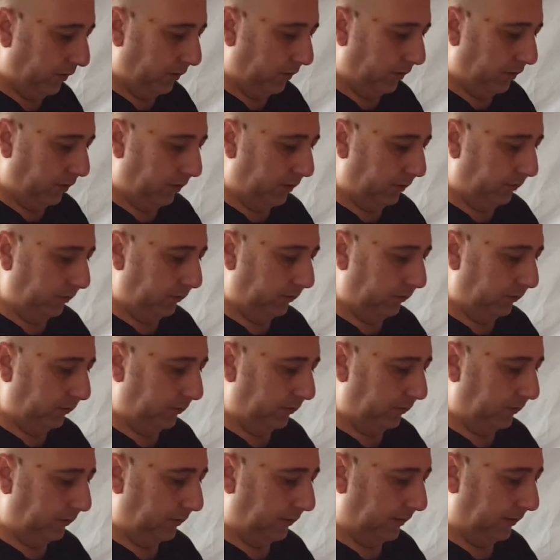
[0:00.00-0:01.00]
it on,
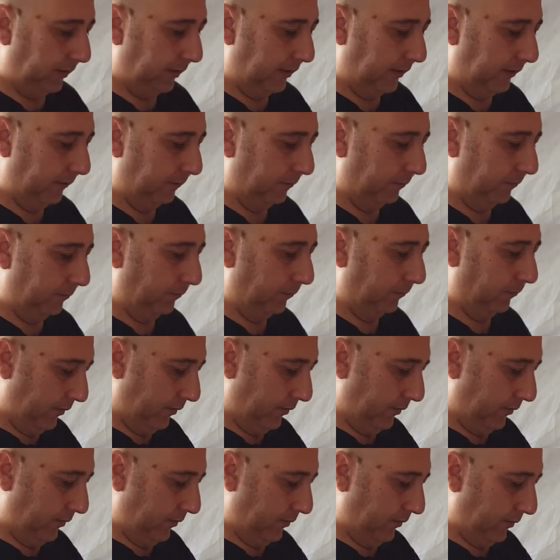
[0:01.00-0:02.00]
um,
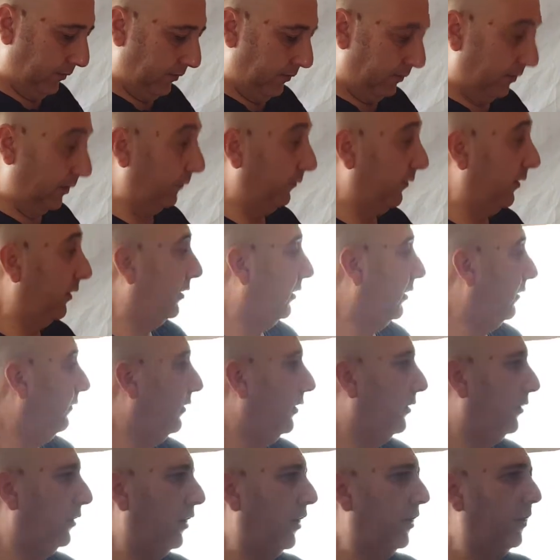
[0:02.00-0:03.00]
so if you, if
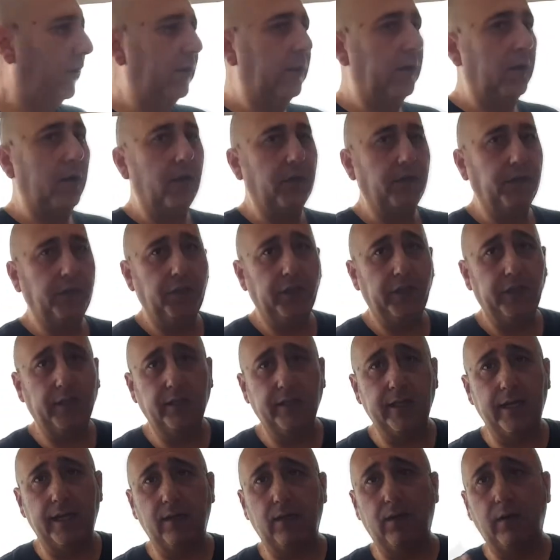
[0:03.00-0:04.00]
you turn it on, you
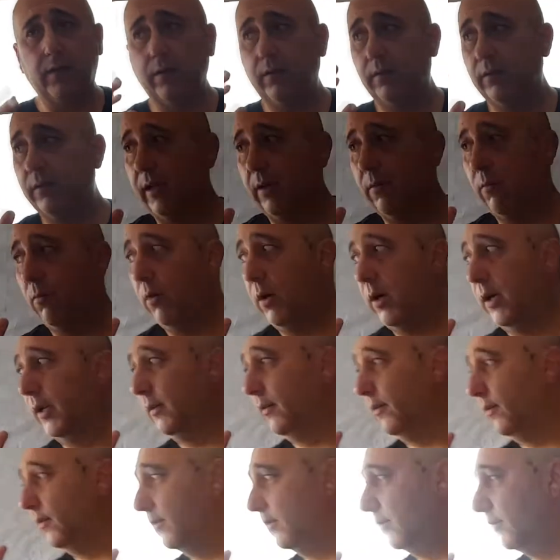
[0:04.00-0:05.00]
get that like that
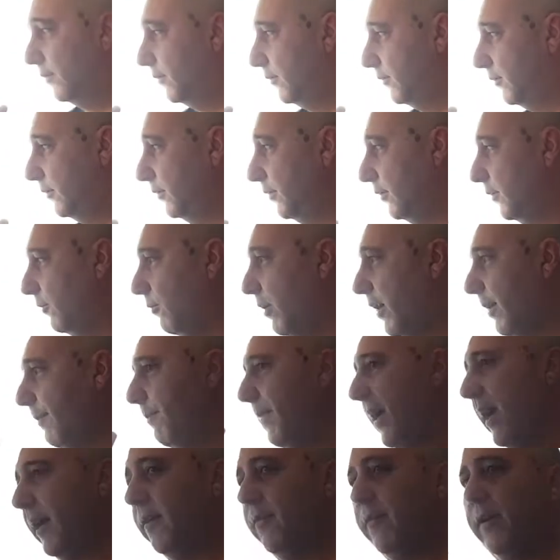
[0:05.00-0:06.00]
white, the white
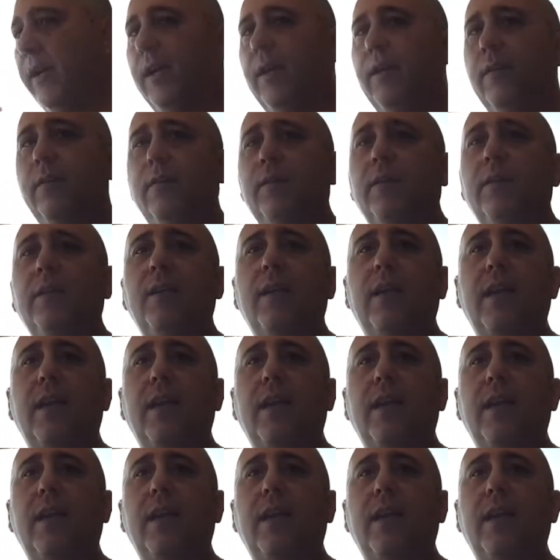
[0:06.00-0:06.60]
background.